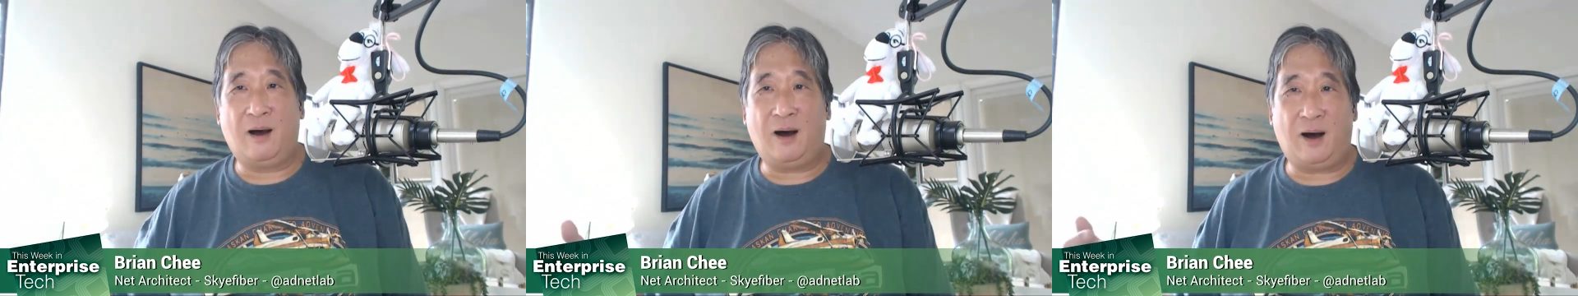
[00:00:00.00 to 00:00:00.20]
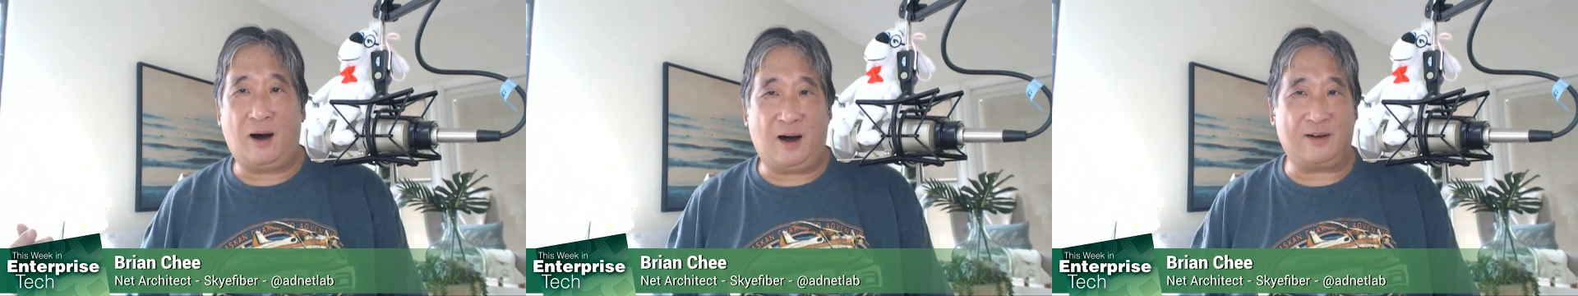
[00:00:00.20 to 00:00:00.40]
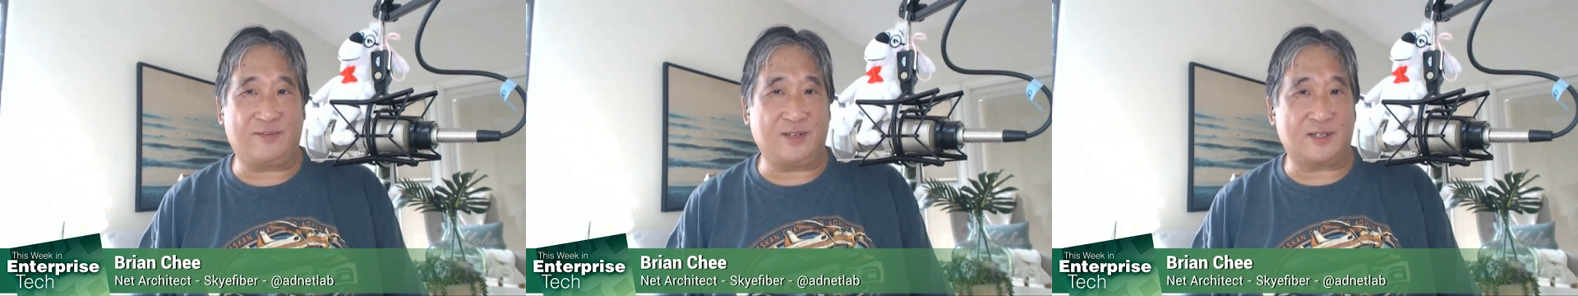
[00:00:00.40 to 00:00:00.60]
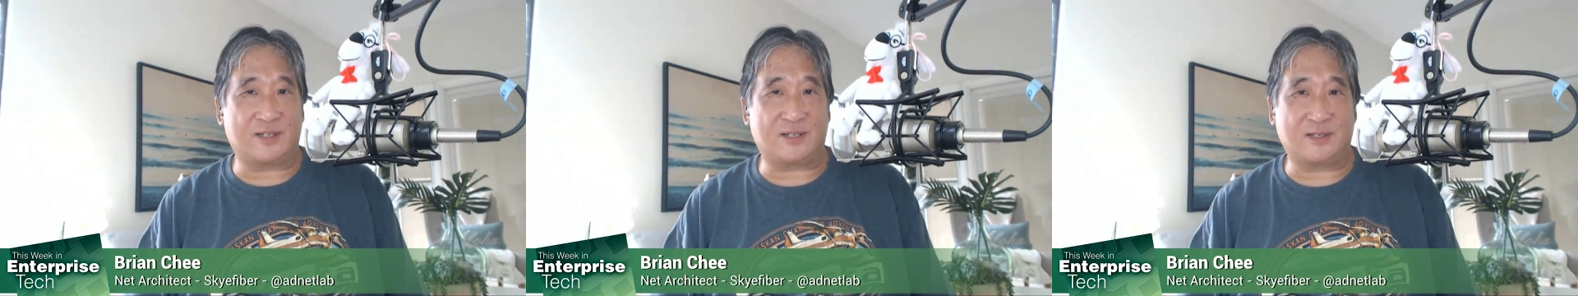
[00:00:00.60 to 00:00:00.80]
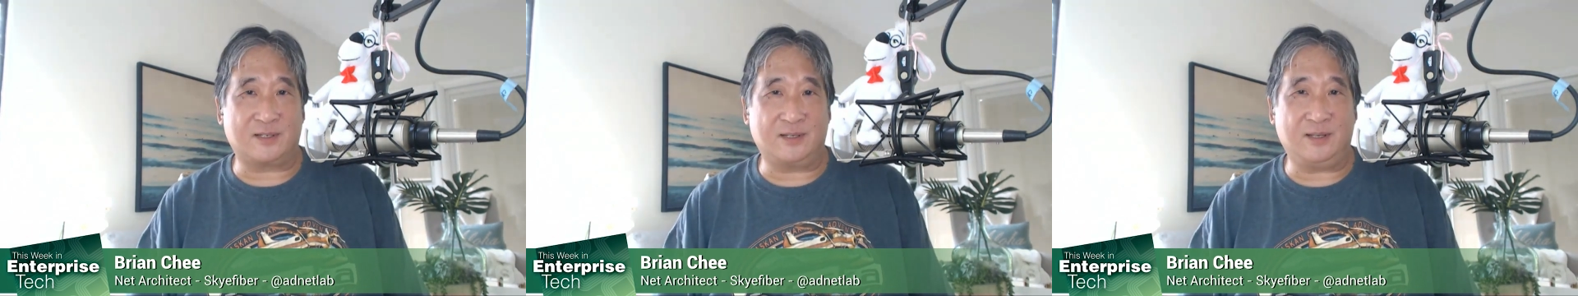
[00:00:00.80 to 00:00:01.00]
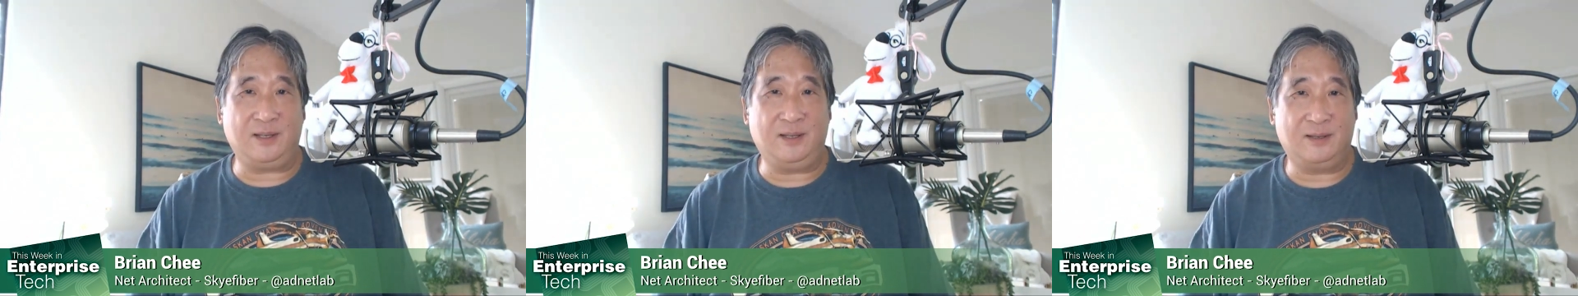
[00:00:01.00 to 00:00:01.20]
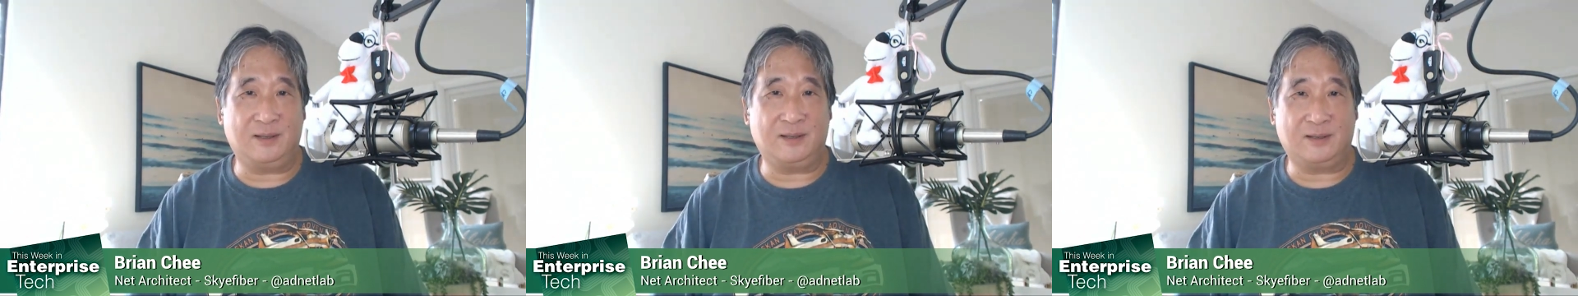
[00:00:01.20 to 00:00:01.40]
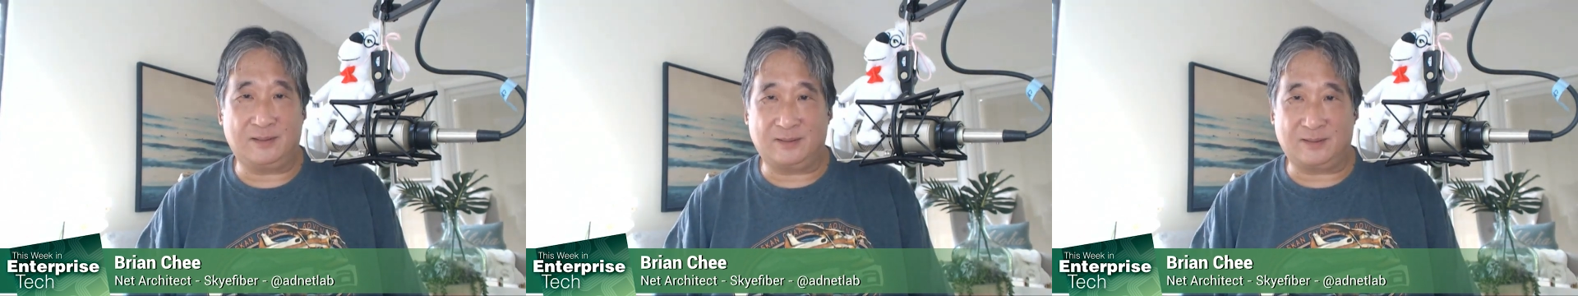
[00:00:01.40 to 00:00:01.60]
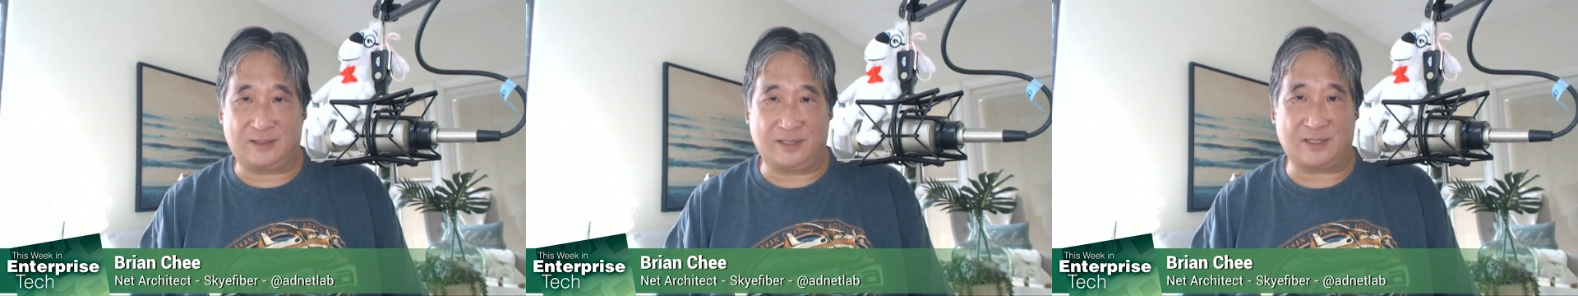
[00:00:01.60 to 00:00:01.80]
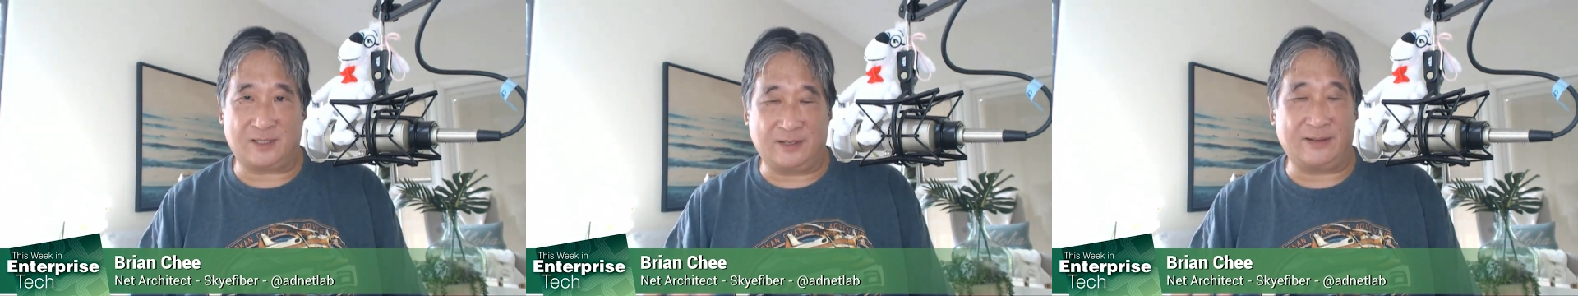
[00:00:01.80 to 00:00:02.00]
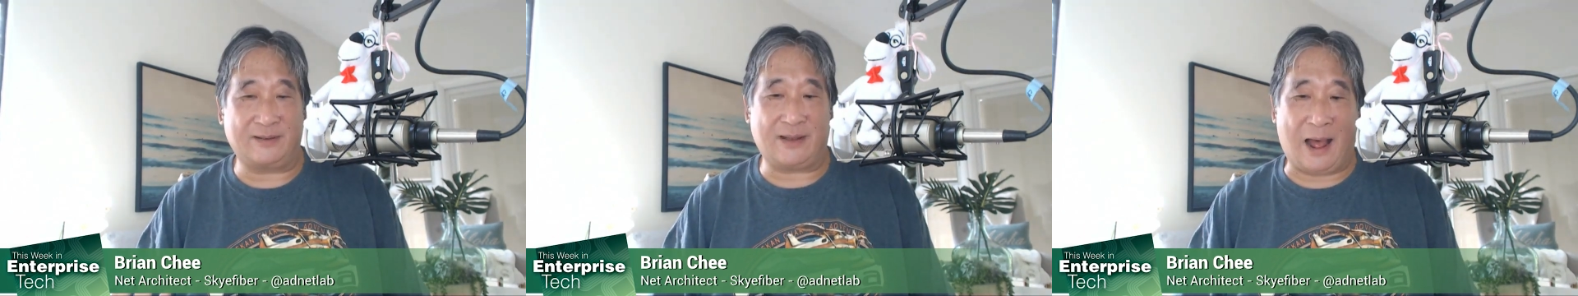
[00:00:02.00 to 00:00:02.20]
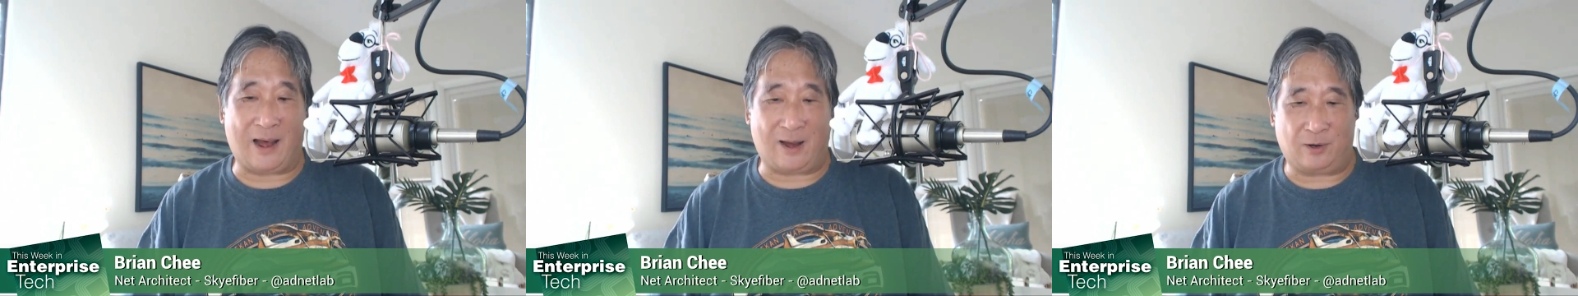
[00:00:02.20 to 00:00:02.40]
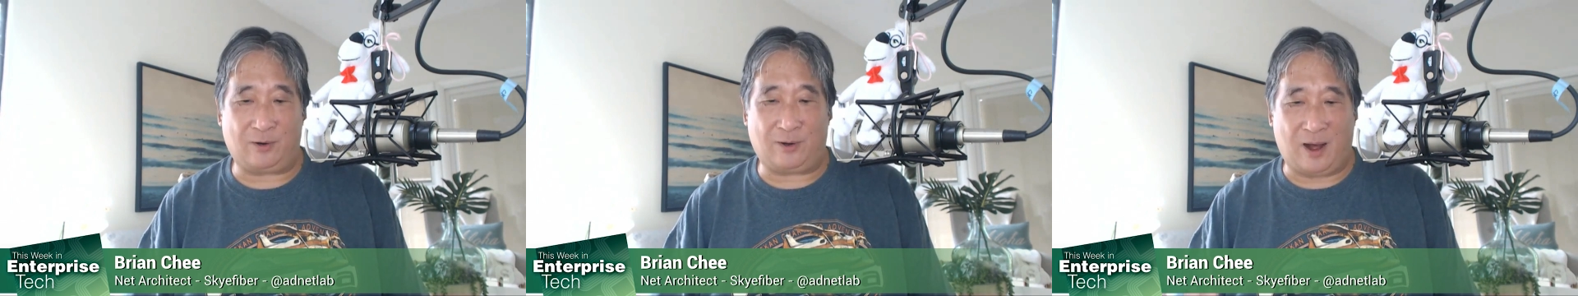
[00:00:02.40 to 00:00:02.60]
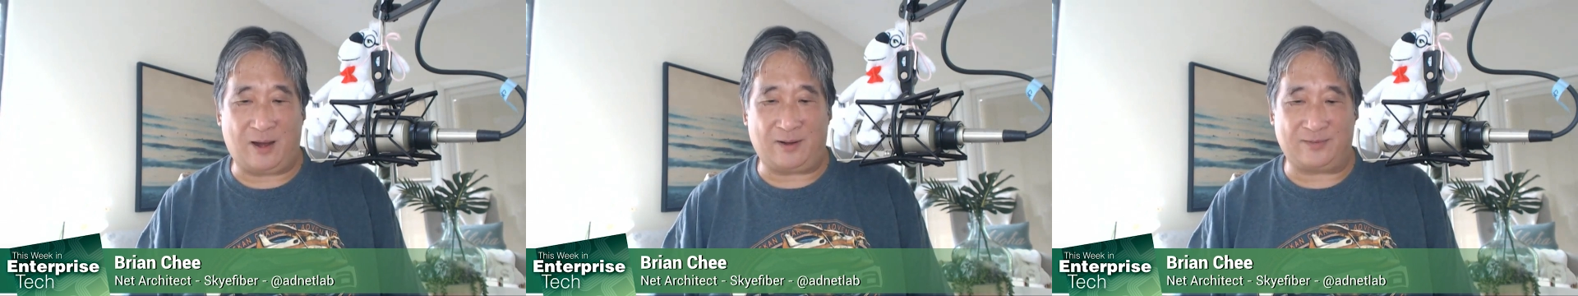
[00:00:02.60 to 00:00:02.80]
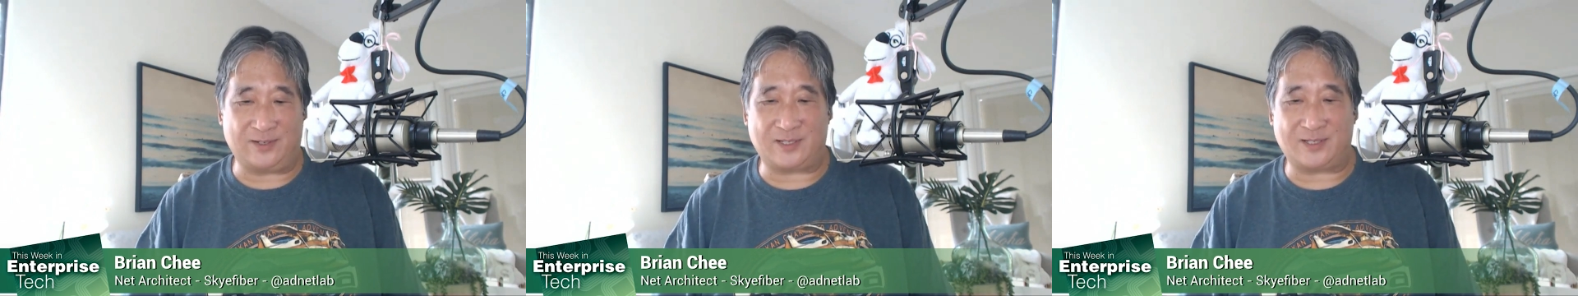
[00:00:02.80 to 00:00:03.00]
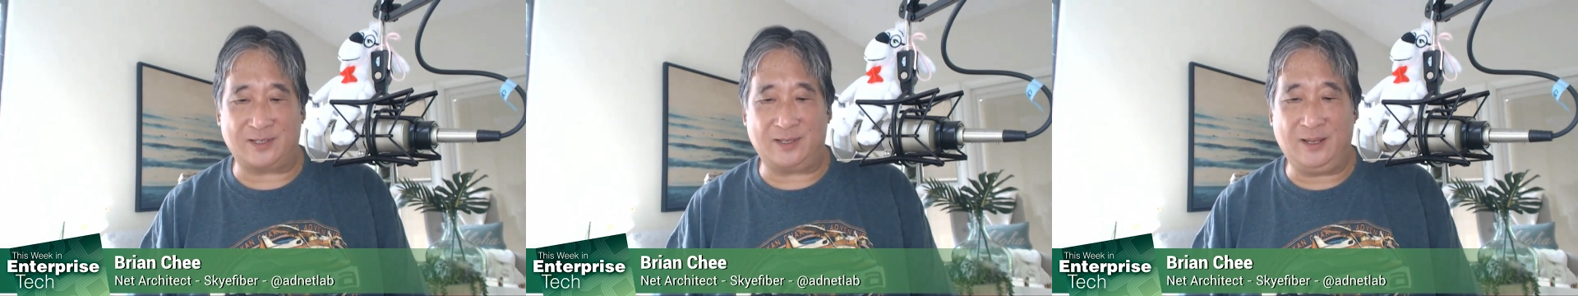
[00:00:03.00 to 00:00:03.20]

obviously this now, obviously.